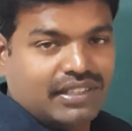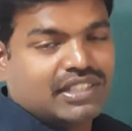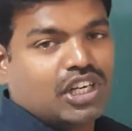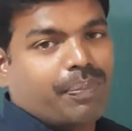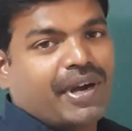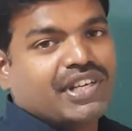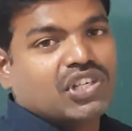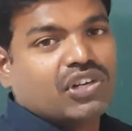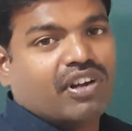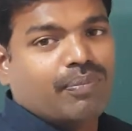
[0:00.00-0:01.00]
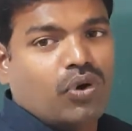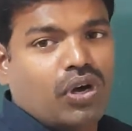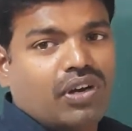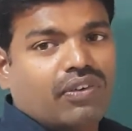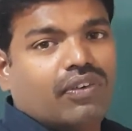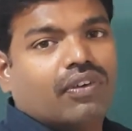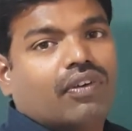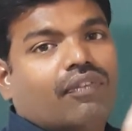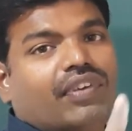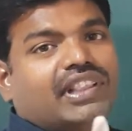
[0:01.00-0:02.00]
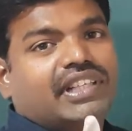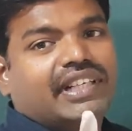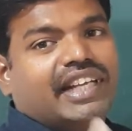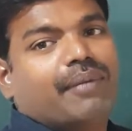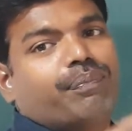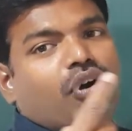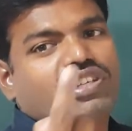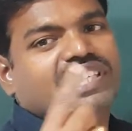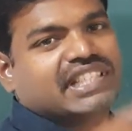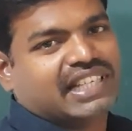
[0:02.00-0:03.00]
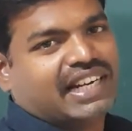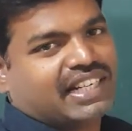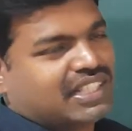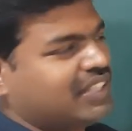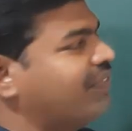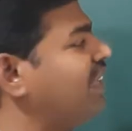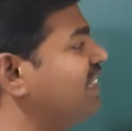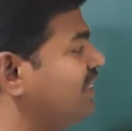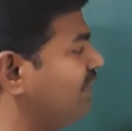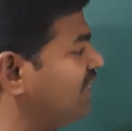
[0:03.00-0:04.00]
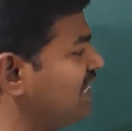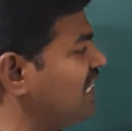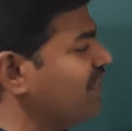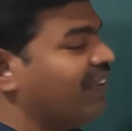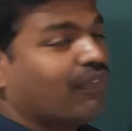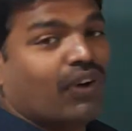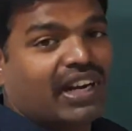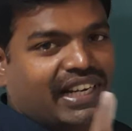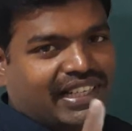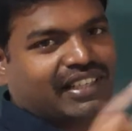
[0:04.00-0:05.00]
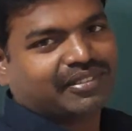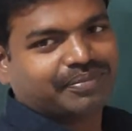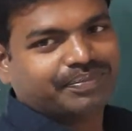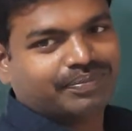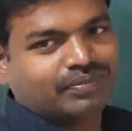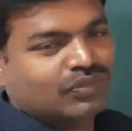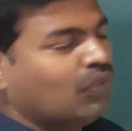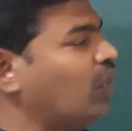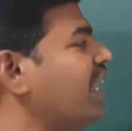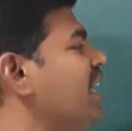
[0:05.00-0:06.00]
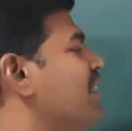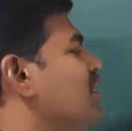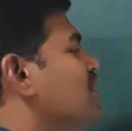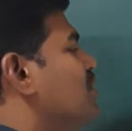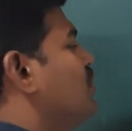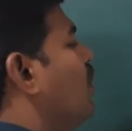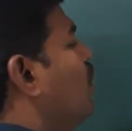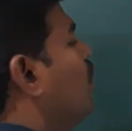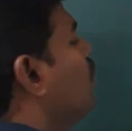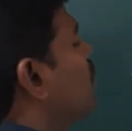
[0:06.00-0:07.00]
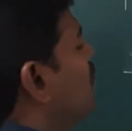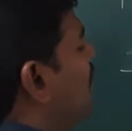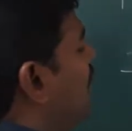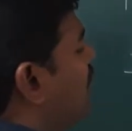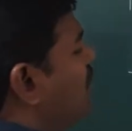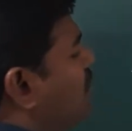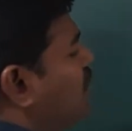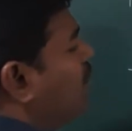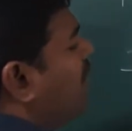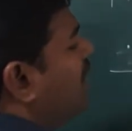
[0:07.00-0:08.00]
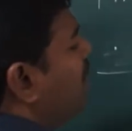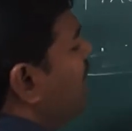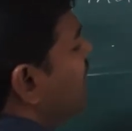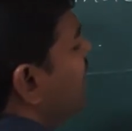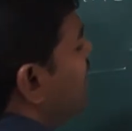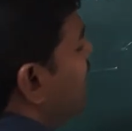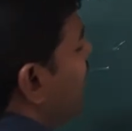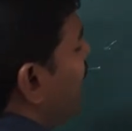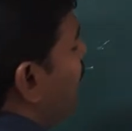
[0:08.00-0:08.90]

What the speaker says: 0.01 mole with 10 power 6 liters. For this is for 1 liter. Okay, so you should multiply the 10